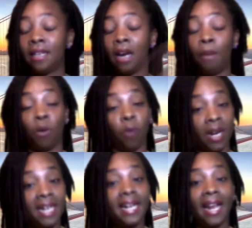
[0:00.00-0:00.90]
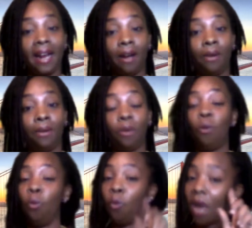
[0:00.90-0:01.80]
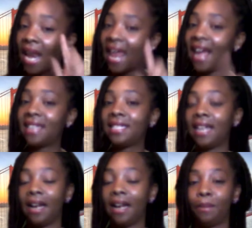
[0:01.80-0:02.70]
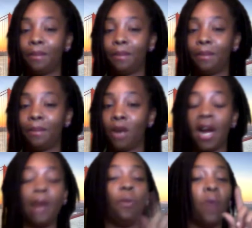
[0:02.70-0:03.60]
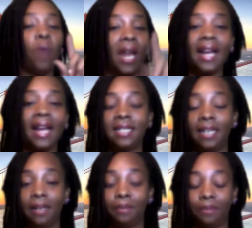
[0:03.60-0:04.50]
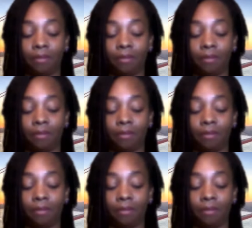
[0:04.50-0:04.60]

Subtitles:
I'm going to run it down one last time. All right, one last time.